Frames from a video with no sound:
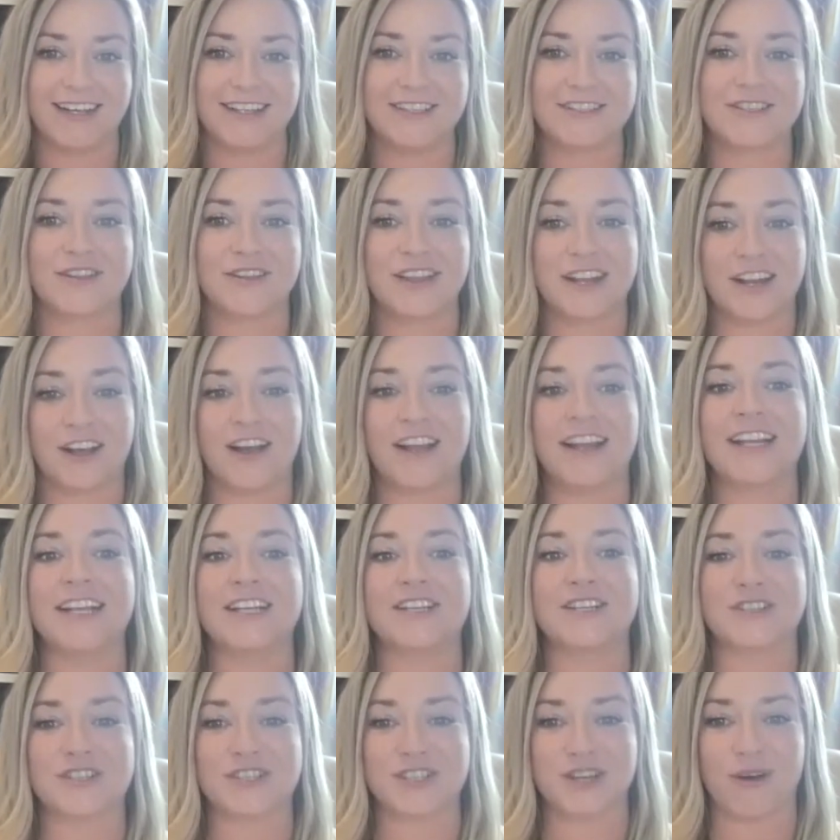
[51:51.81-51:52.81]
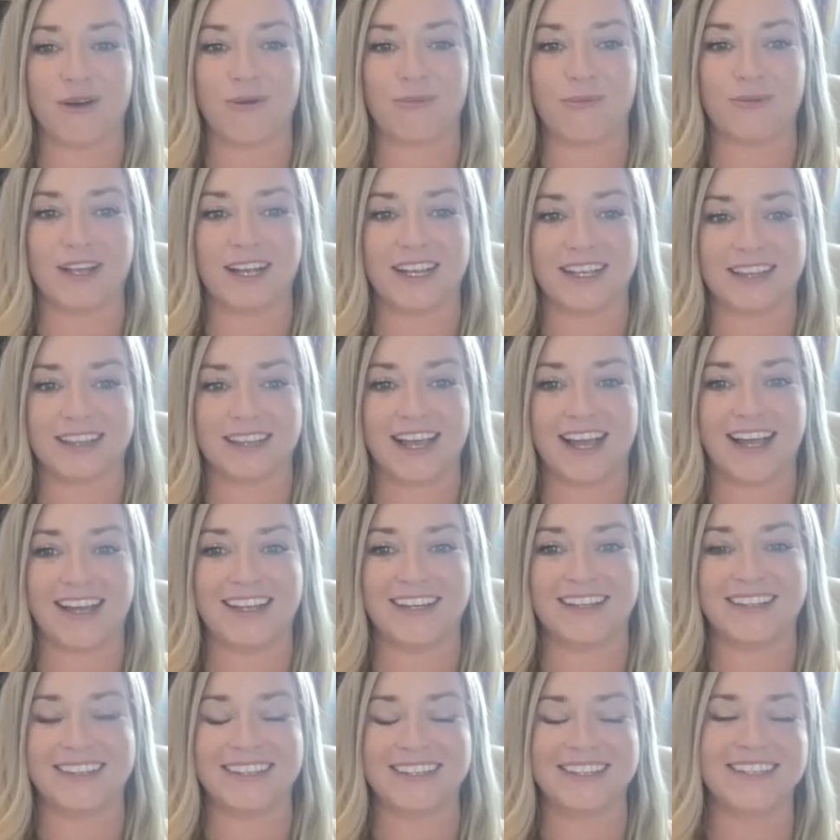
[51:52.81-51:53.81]
So then I need to show up
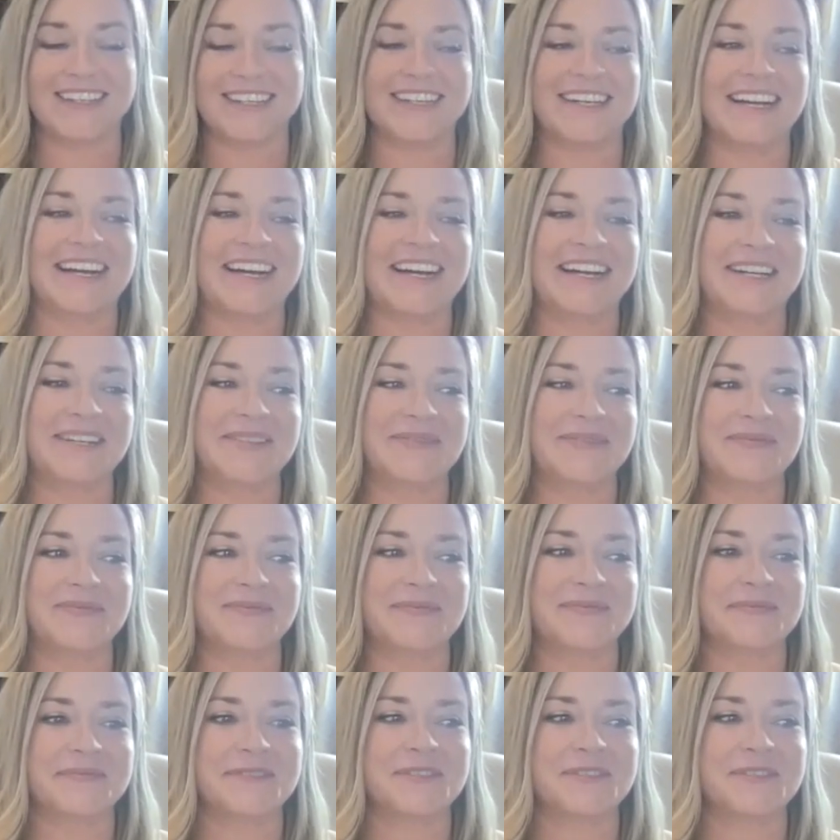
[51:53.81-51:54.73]
that.